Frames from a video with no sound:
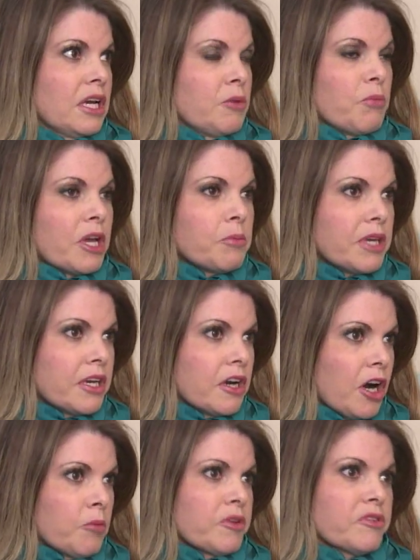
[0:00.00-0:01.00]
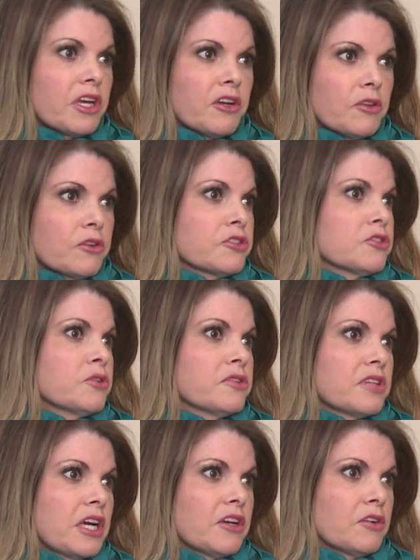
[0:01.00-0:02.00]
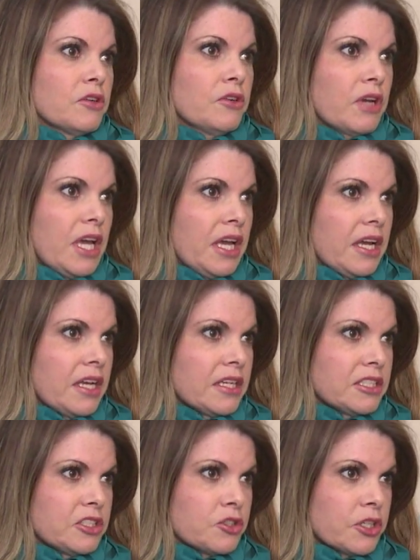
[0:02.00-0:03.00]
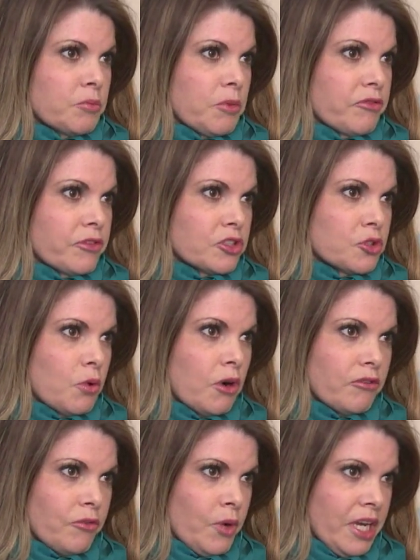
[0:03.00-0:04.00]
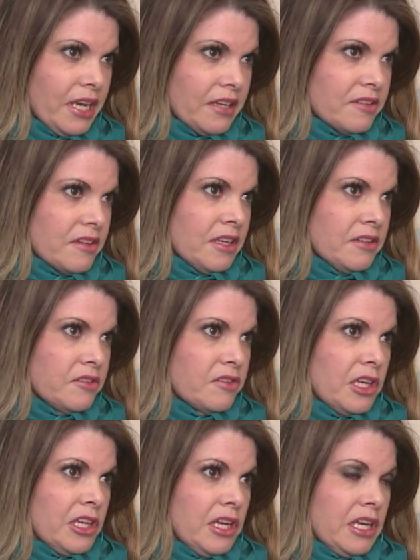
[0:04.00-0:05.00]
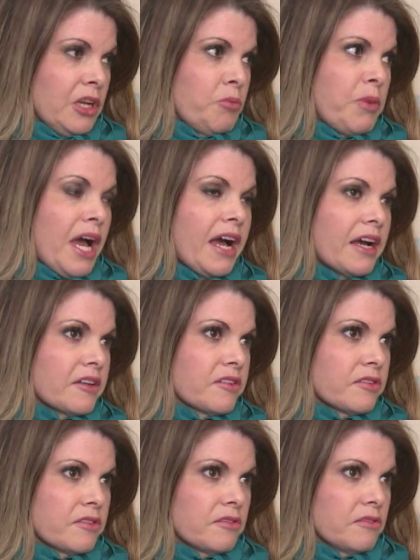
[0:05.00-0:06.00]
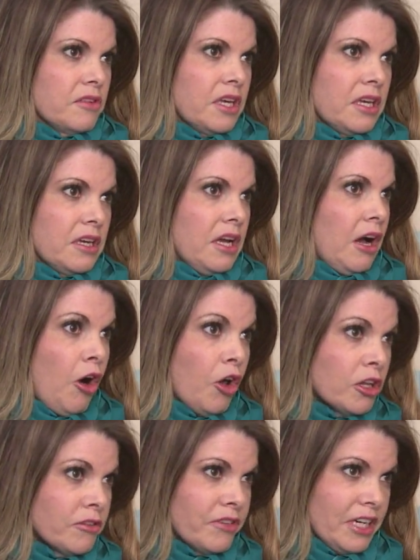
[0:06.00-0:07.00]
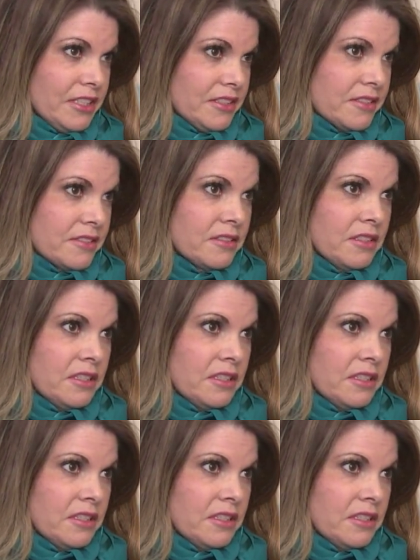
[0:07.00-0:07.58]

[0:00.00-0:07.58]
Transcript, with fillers: may be homicidal or suicidal who can't get into treatment for 12 weeks, it impacts all of us.